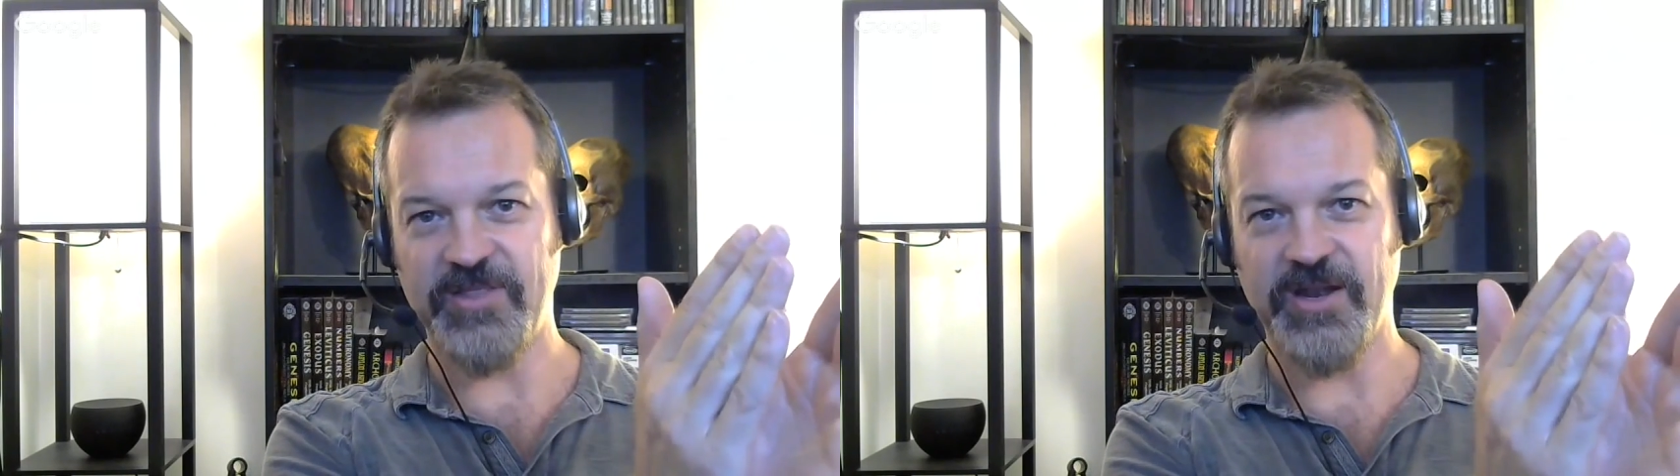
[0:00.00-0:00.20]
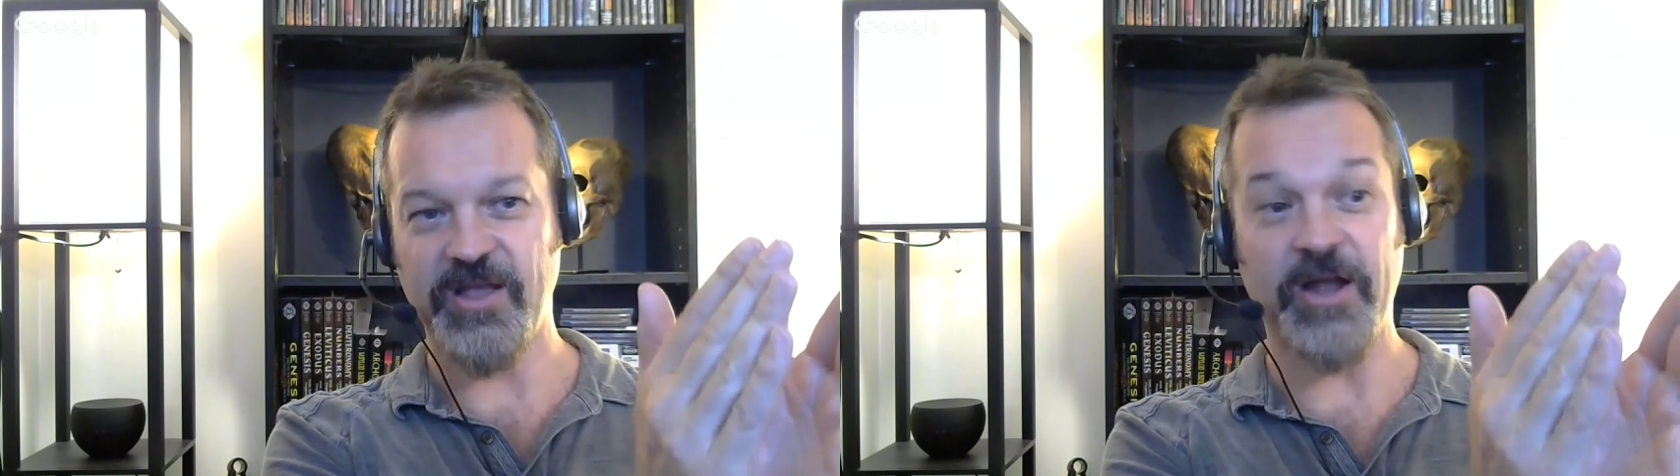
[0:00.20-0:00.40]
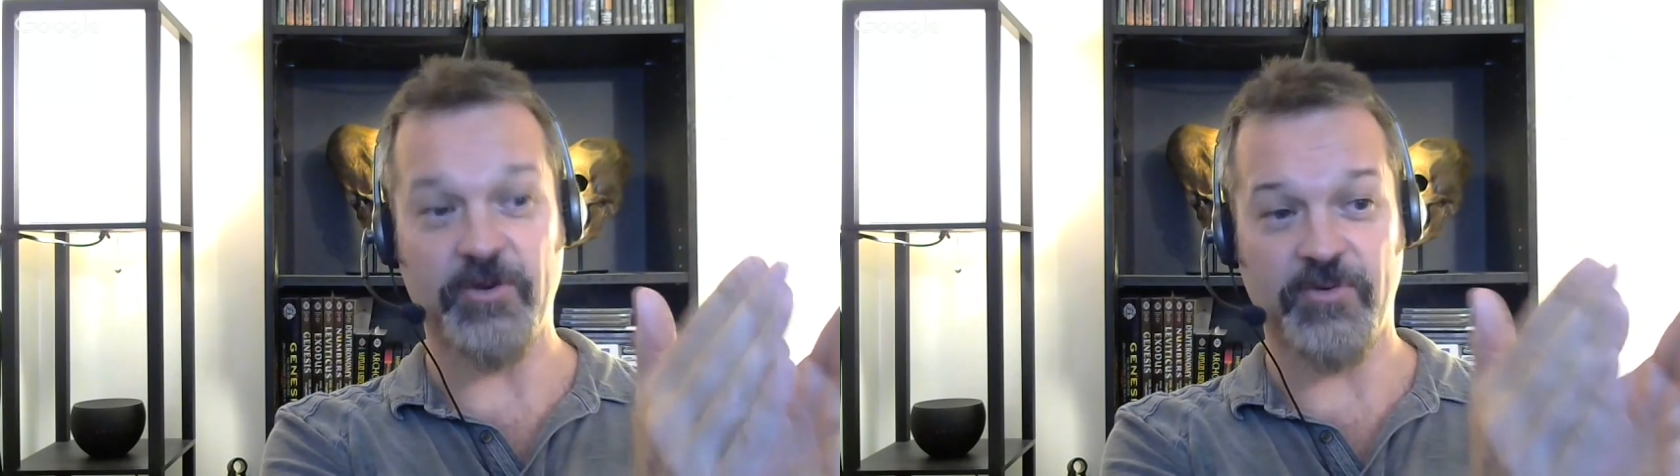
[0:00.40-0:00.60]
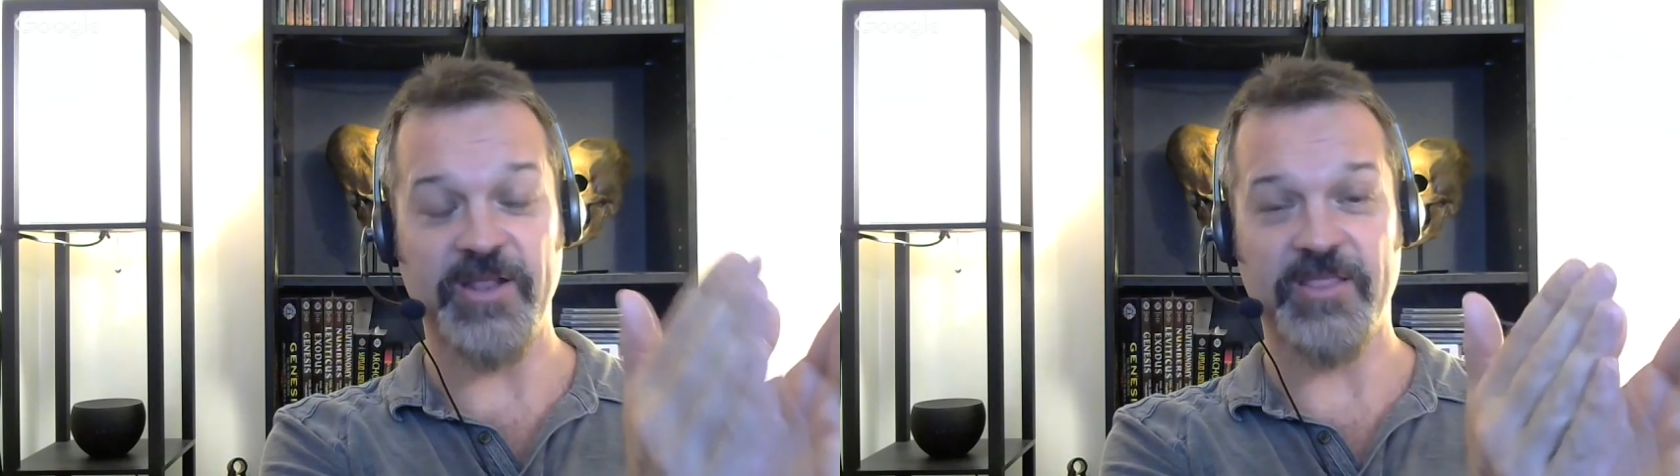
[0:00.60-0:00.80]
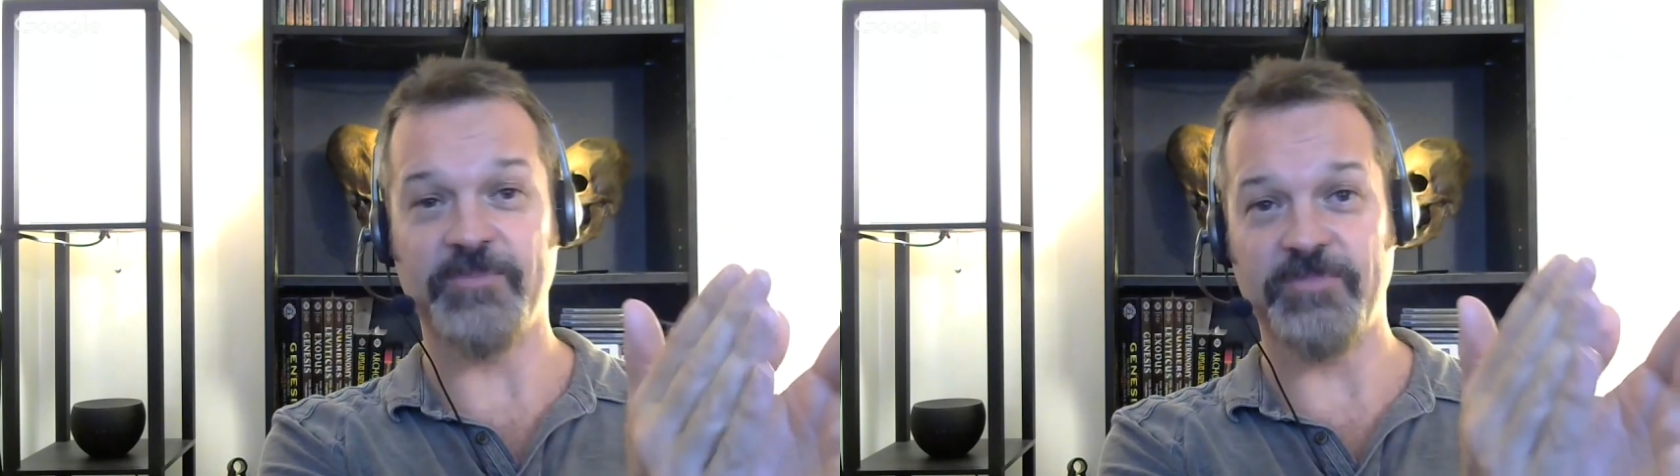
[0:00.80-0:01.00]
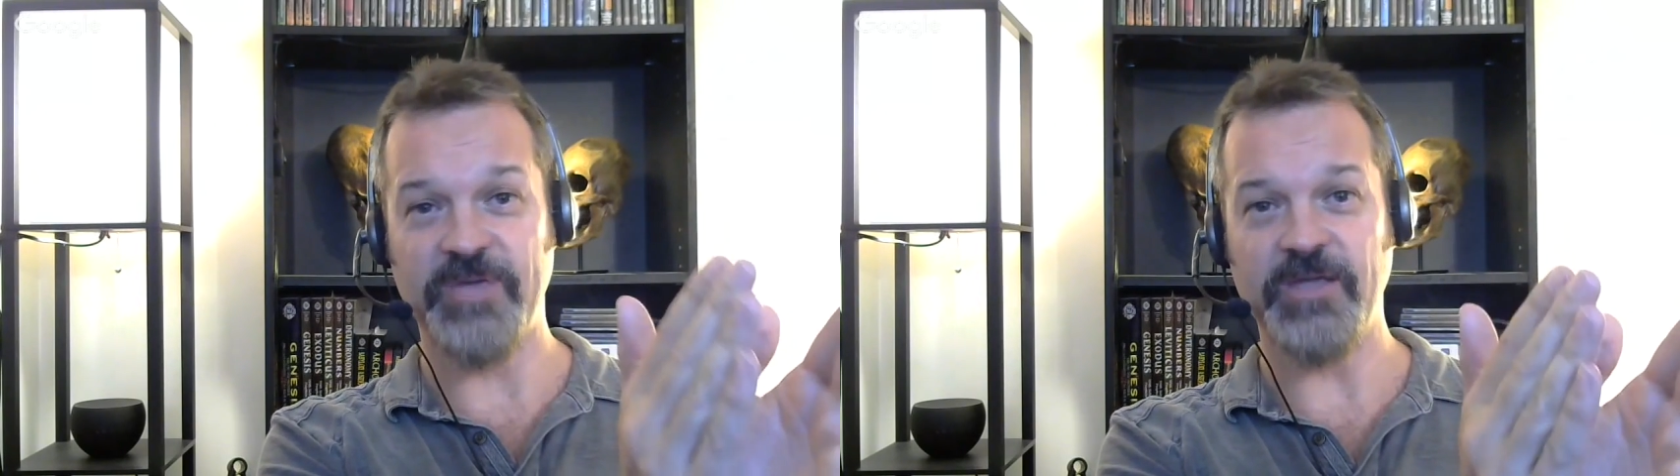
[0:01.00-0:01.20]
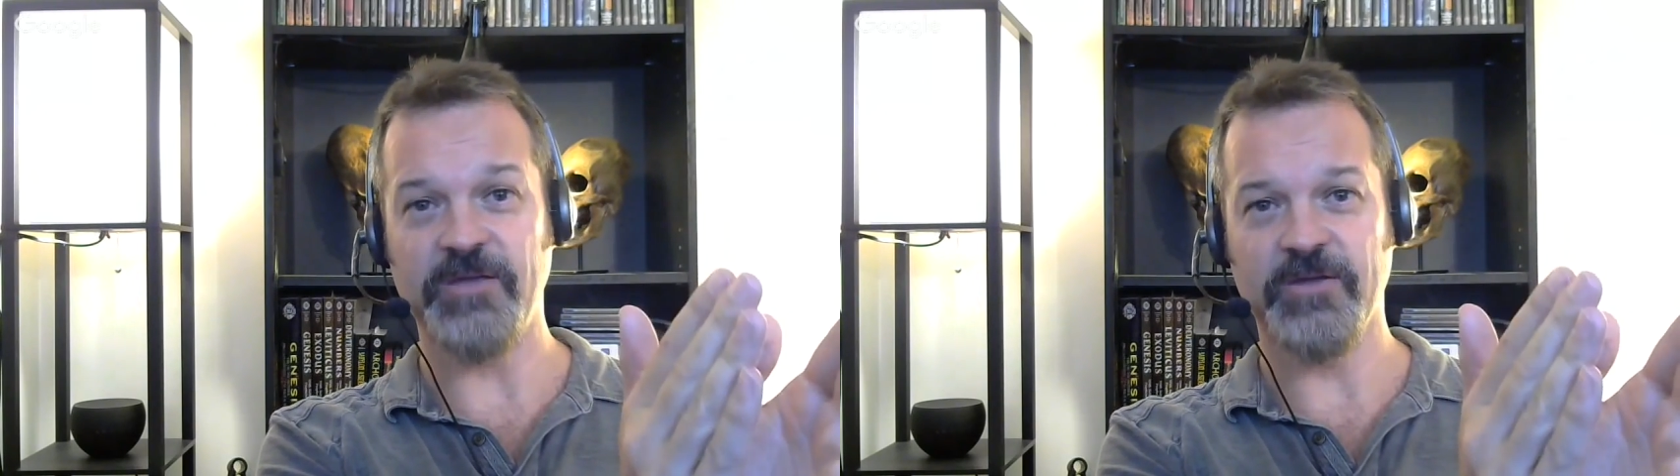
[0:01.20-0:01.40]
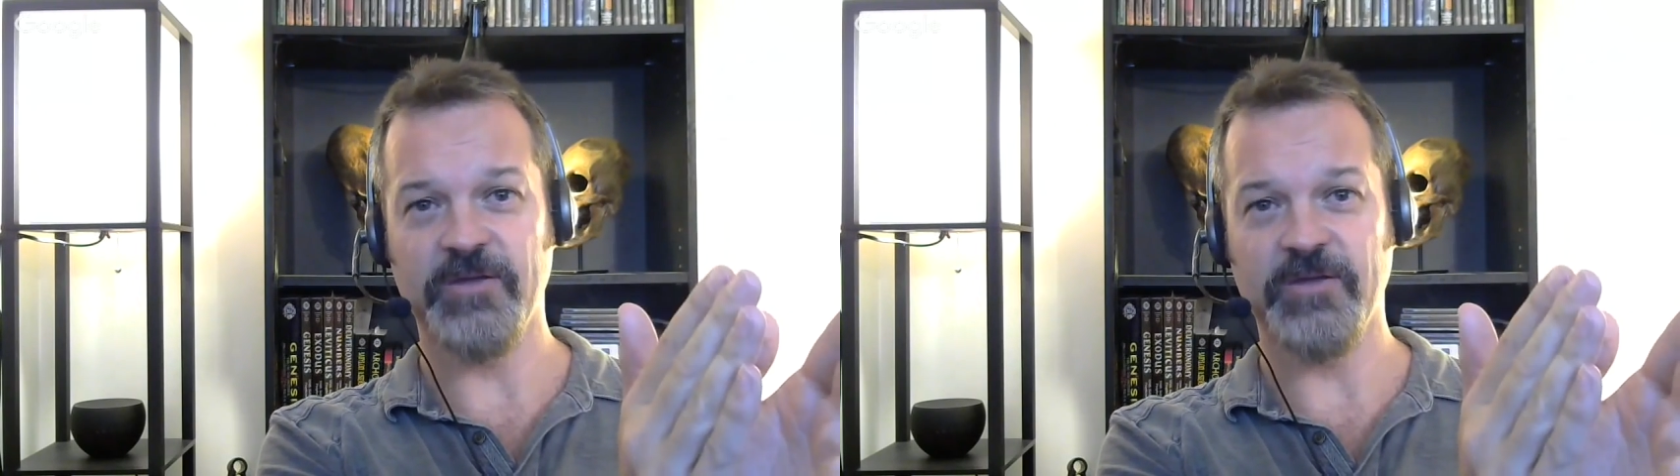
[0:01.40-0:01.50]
that God created them to be,